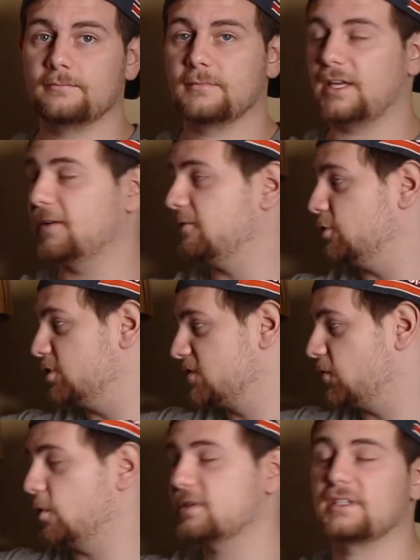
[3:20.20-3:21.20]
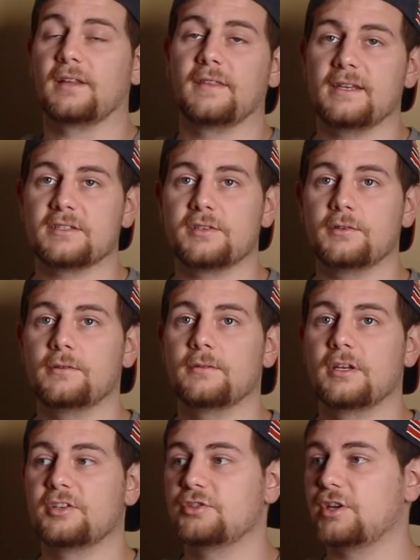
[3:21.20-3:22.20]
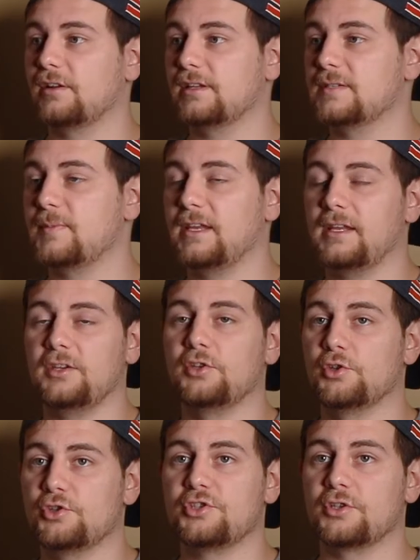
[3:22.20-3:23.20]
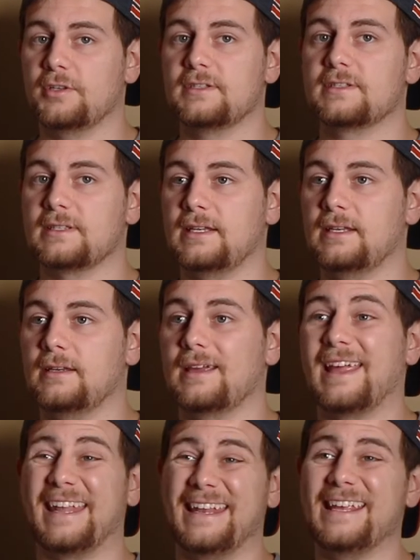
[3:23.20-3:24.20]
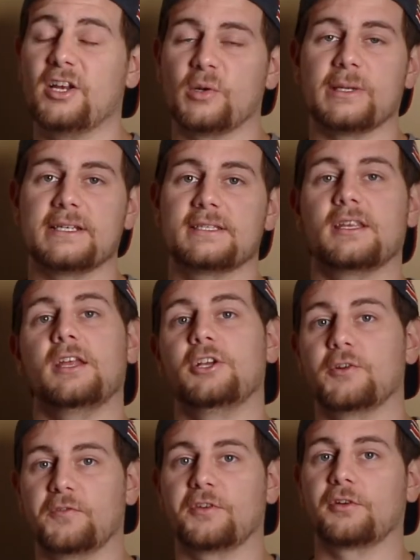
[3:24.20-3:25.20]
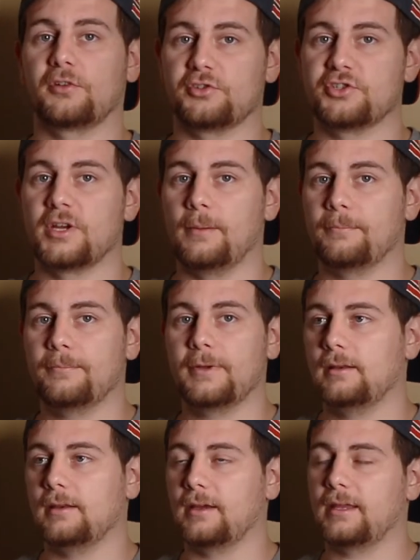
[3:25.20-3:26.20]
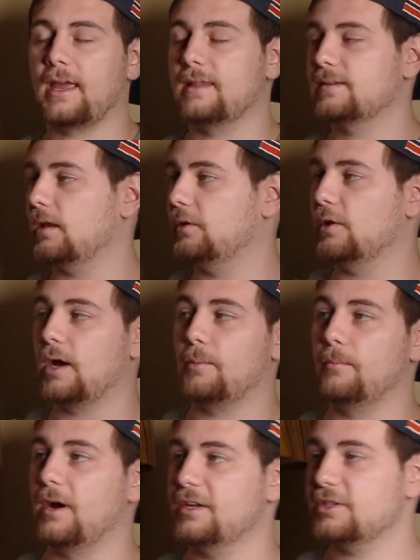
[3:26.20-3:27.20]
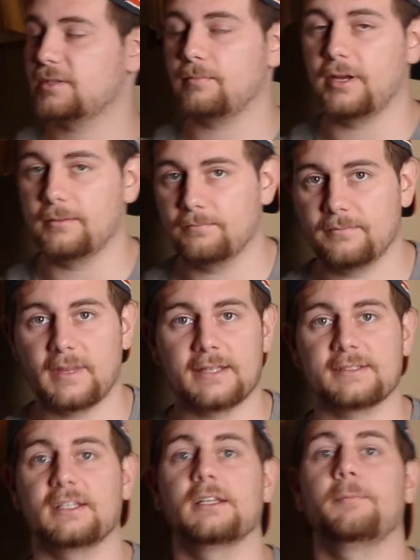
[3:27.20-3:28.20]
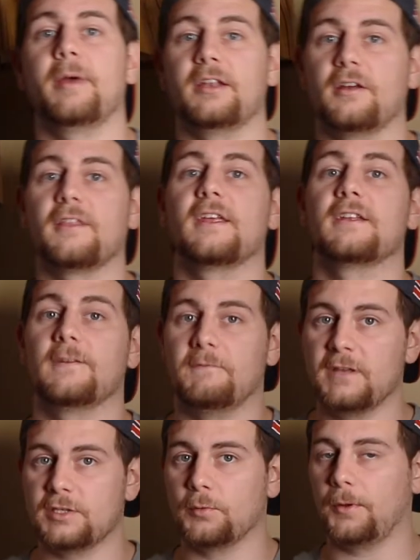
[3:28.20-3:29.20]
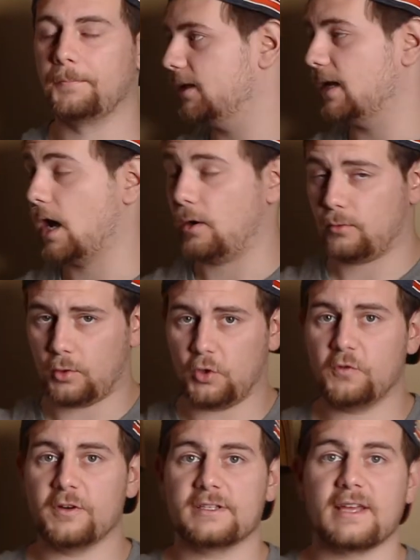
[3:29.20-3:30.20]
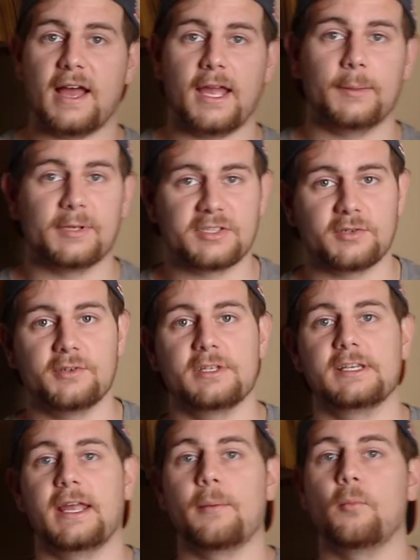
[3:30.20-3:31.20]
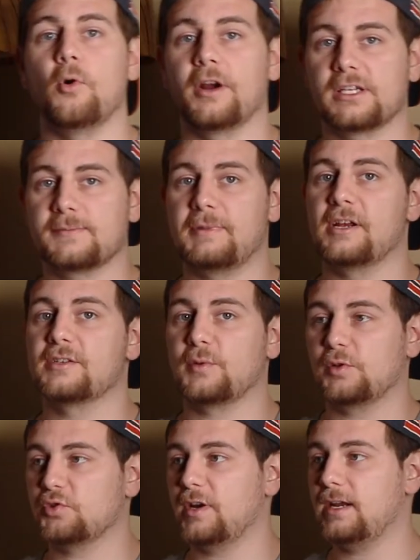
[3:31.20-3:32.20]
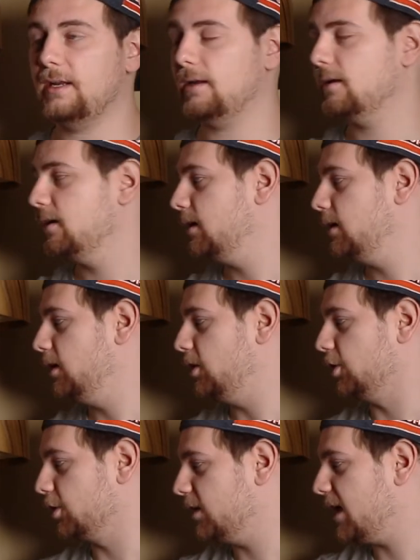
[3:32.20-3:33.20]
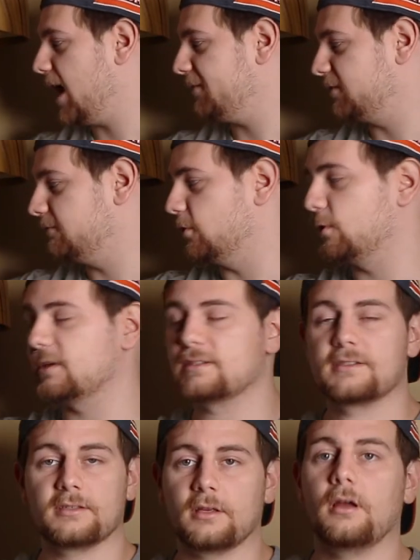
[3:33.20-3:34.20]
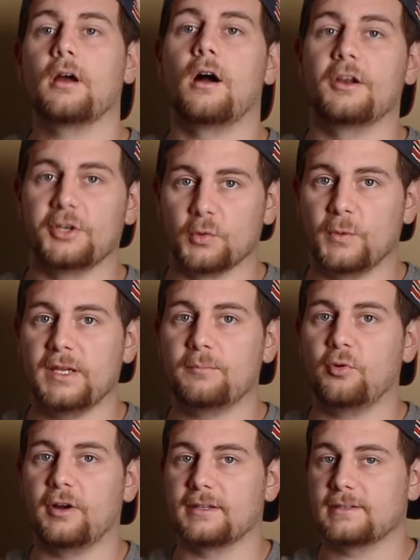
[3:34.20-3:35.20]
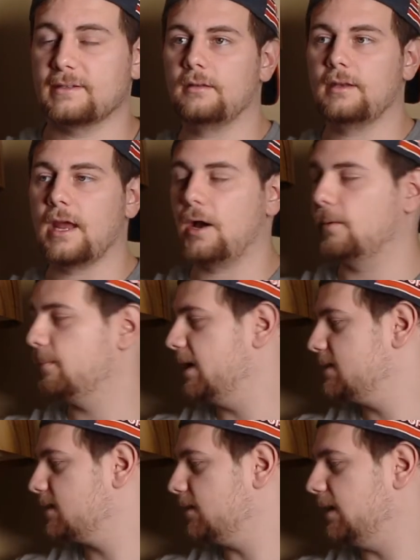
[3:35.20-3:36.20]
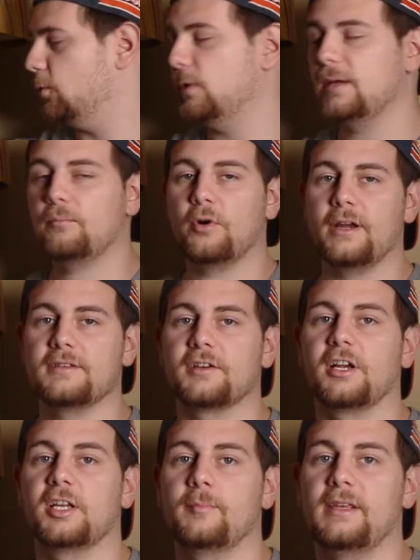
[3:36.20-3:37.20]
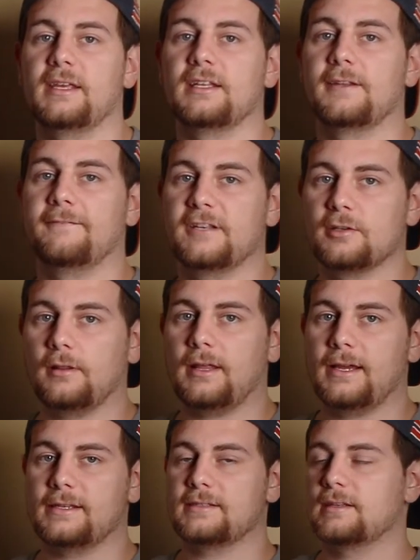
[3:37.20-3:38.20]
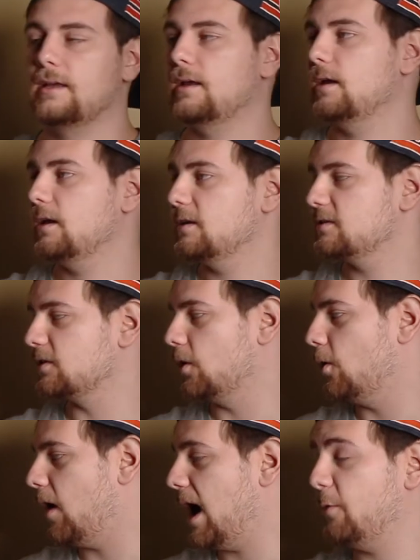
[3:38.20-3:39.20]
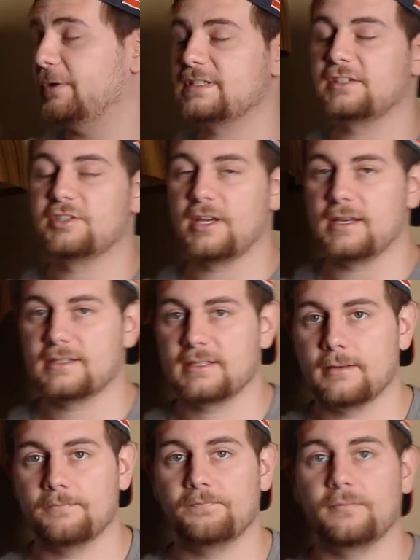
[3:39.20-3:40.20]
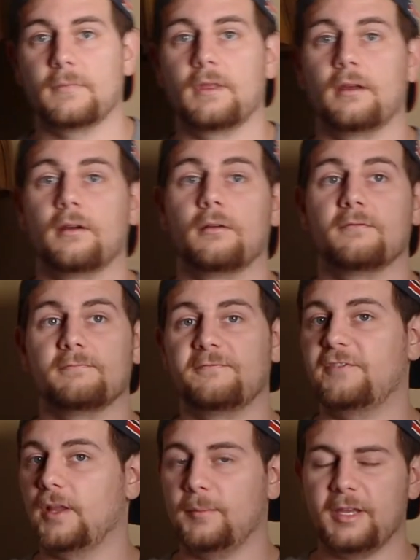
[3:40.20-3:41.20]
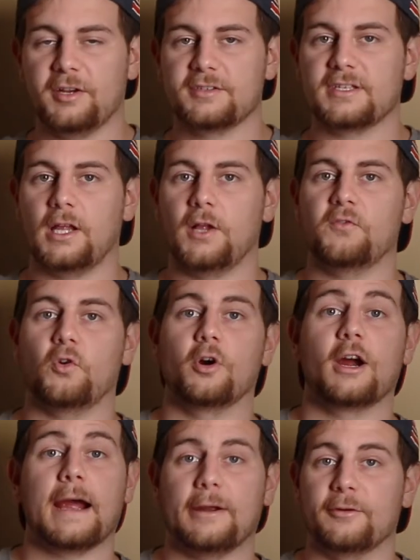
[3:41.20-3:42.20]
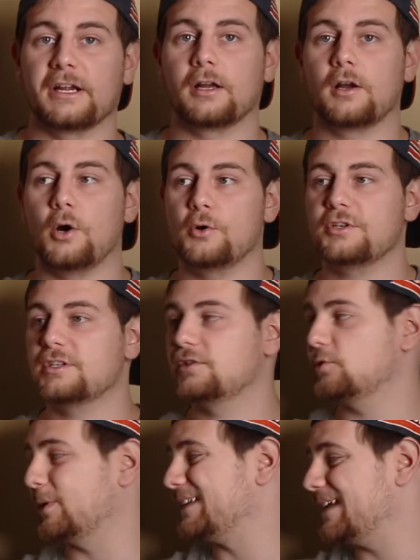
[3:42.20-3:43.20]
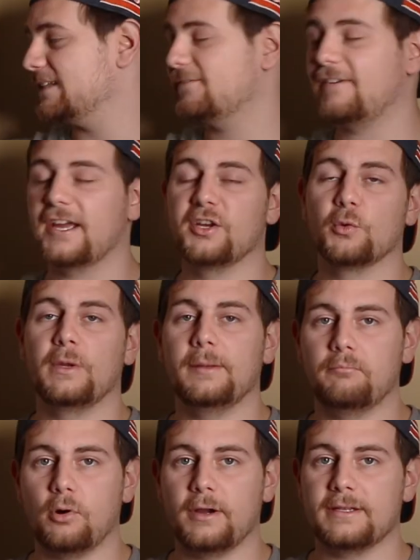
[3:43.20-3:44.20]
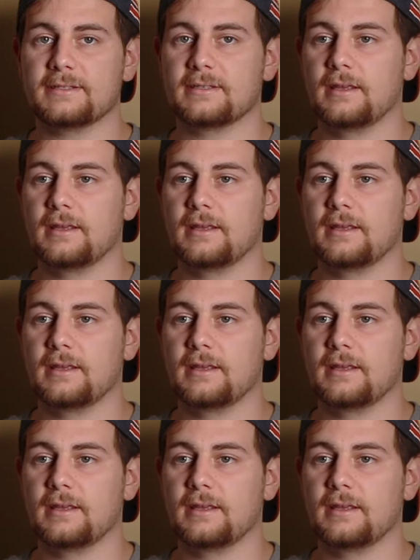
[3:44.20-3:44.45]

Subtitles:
if you just focus on these two, generally speaking, you should see an increase in your vertical jump. Now, I can't tell you how much, but that's going to depend on the individual. Now, over time, as soon as you get more experience with training, you're going to have to focus on your weak points. Now, basically, weak points are going to be individualized. So I would suggest filming yourself or hiring a coach to identify your weak points.